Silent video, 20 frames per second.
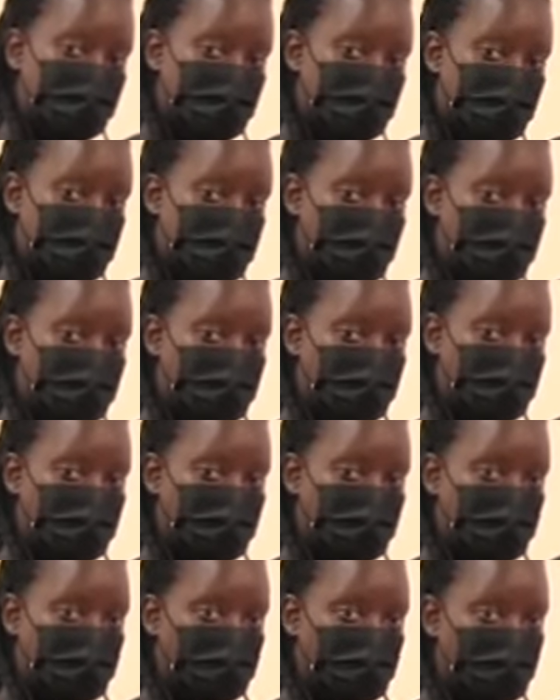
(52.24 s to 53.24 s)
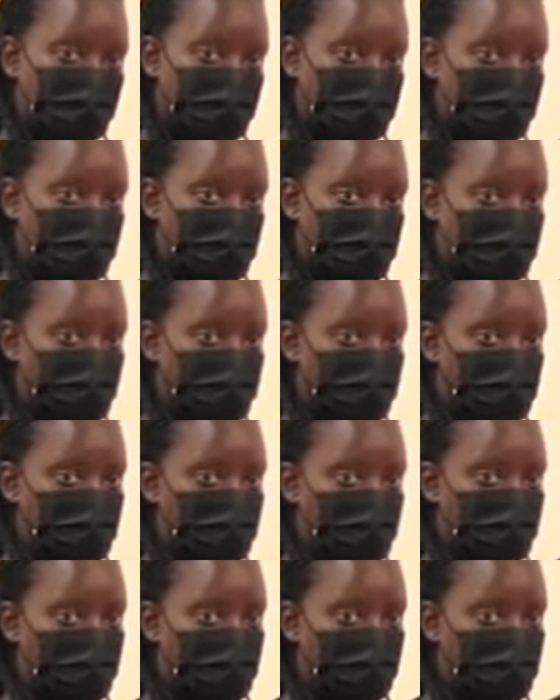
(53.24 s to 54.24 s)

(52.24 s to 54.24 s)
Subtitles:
The person shown says nothing.